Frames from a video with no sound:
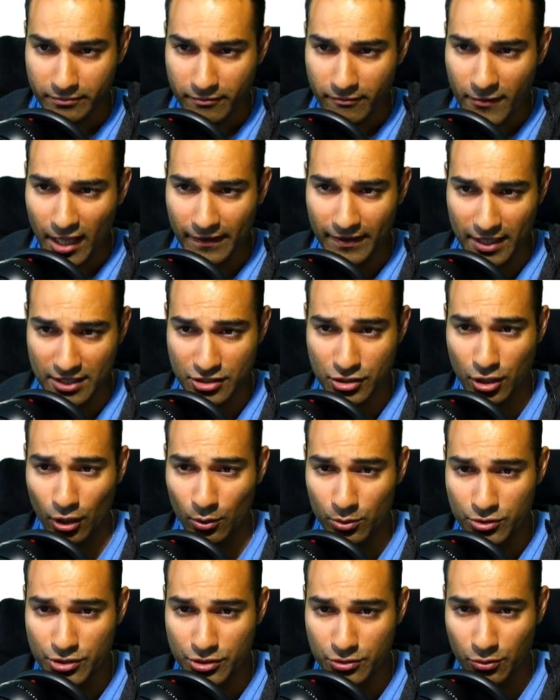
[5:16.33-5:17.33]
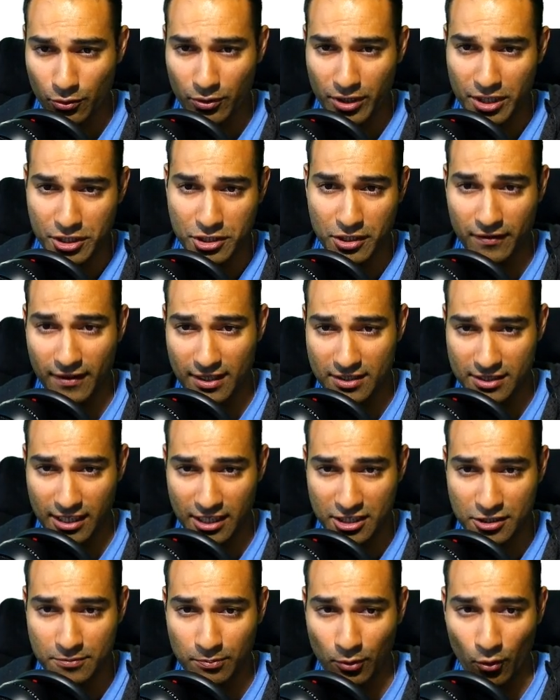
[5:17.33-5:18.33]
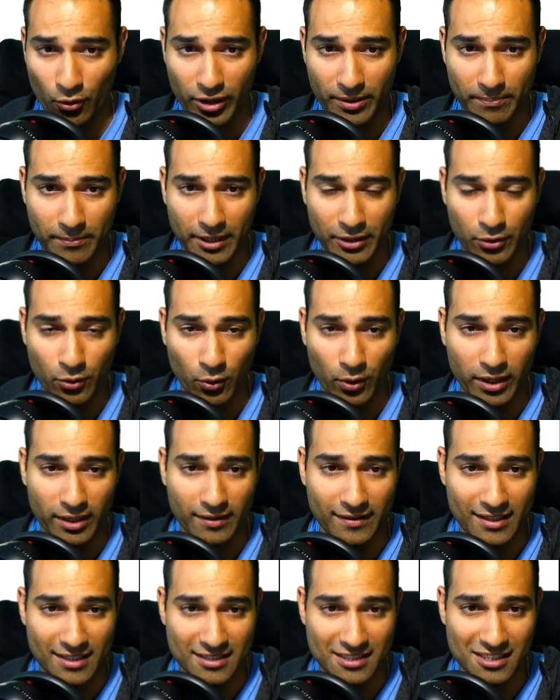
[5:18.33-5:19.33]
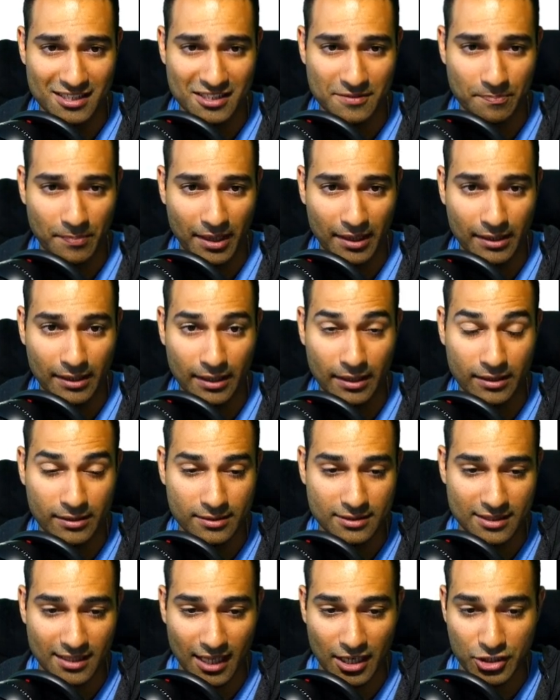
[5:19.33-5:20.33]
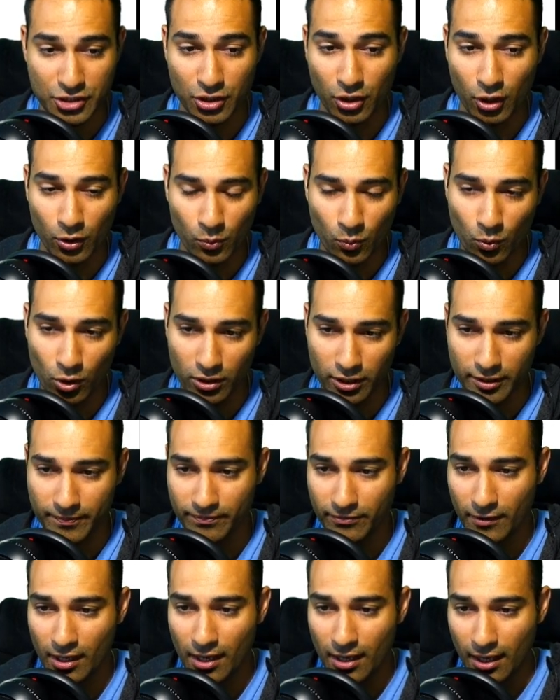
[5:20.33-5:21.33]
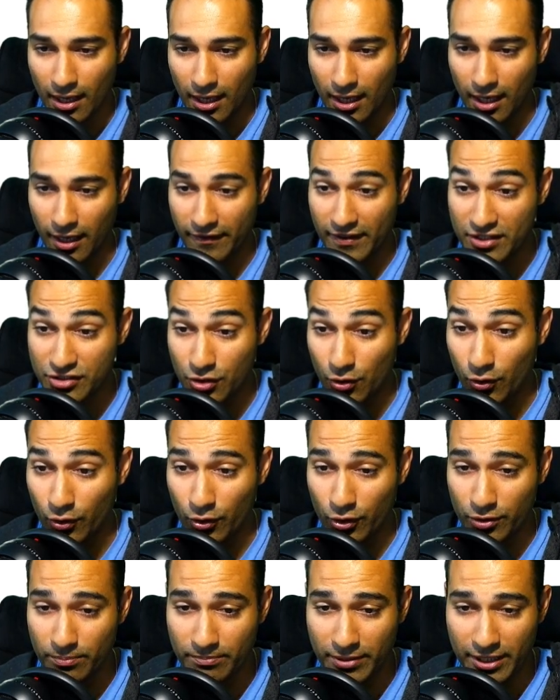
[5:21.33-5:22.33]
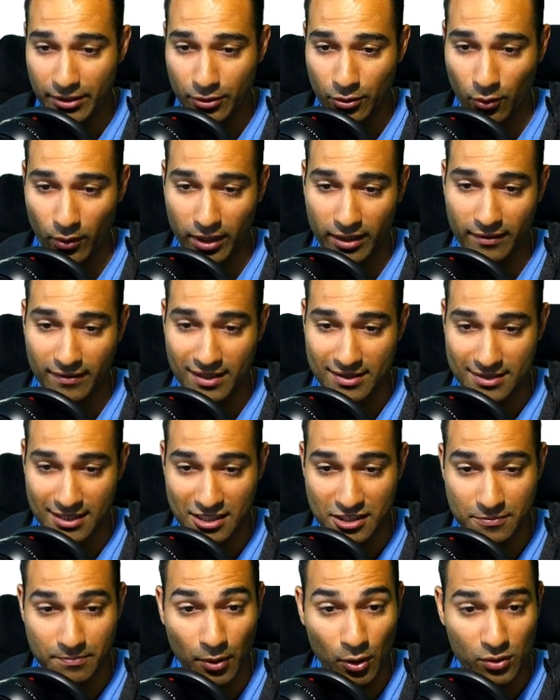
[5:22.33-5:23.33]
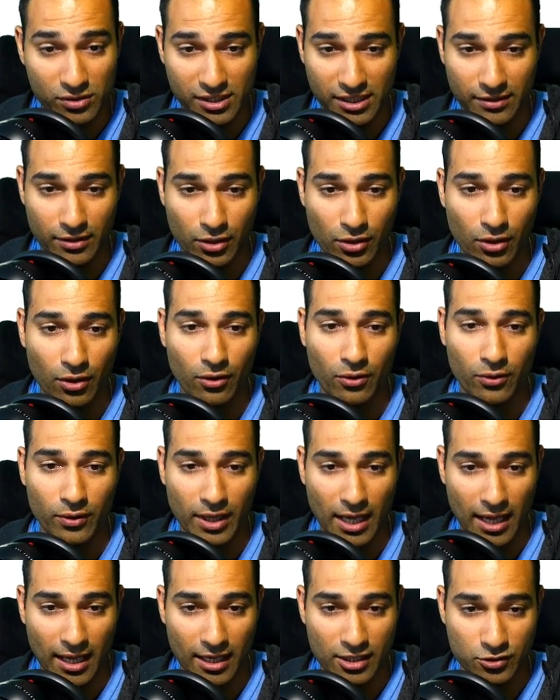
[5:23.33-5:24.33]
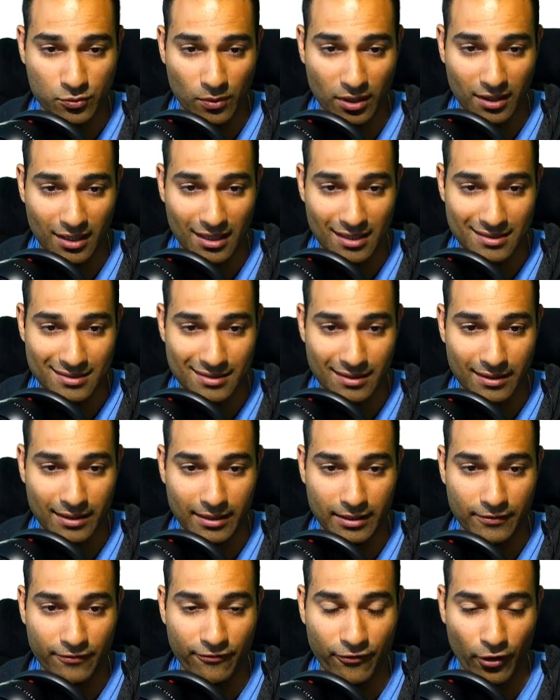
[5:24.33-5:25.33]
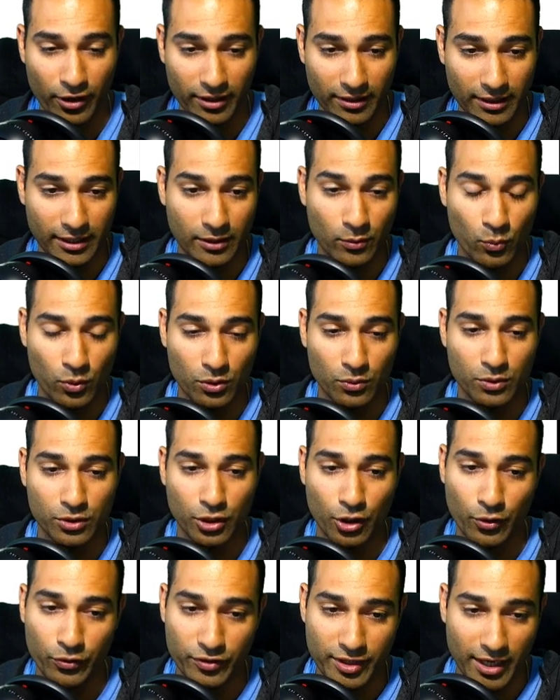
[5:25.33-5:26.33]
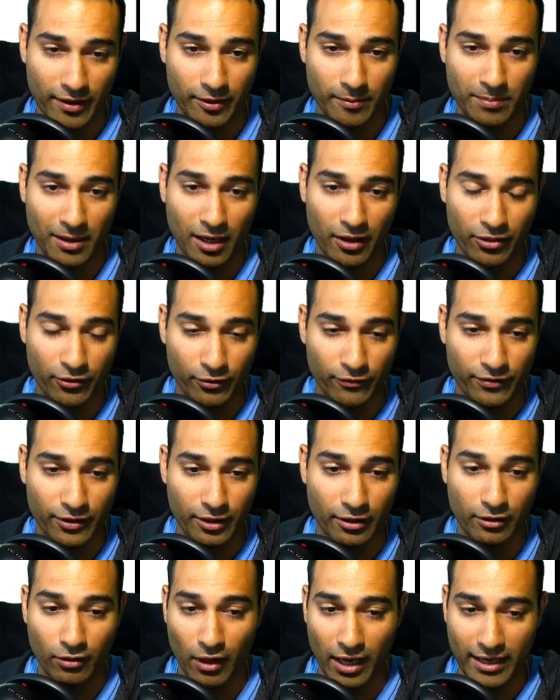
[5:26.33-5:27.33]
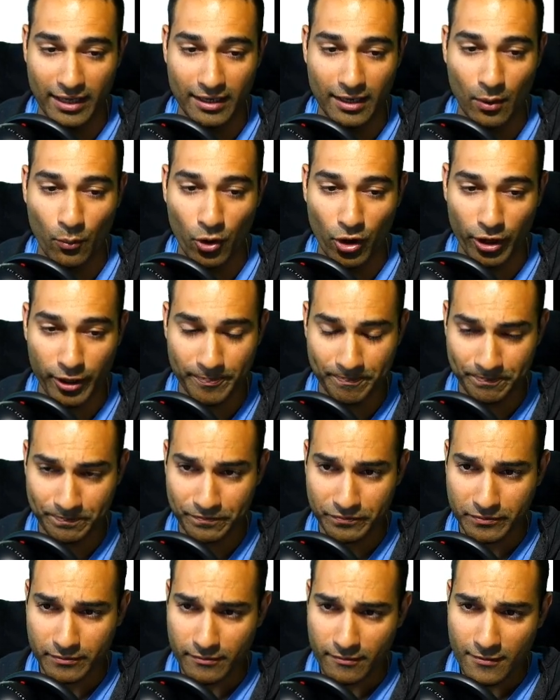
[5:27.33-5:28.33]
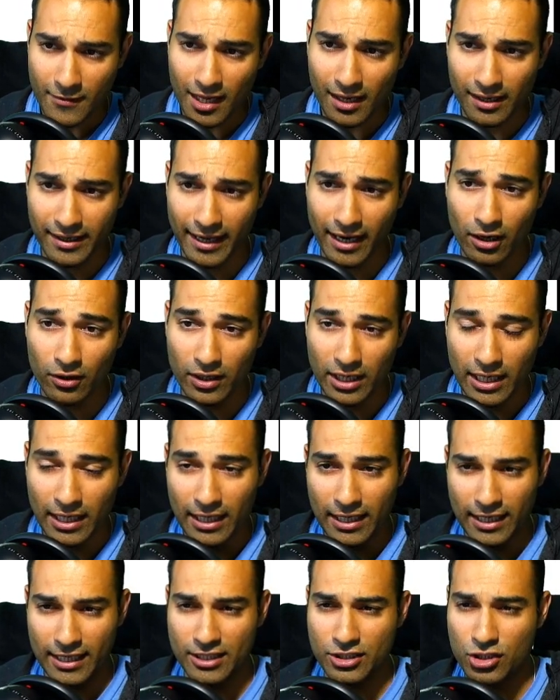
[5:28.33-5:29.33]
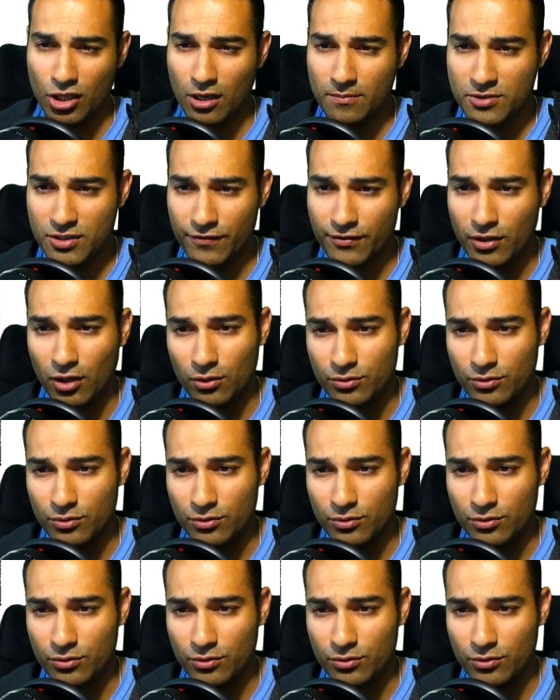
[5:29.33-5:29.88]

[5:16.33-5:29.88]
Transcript: there's cold storage, there's exploring Bitcoin, there's spending slash hot wallet, uh, there's earn Bitcoin, there's exposing the node, as well as the finally we'll go down the path of the Lightning Network. Now, in terms of cold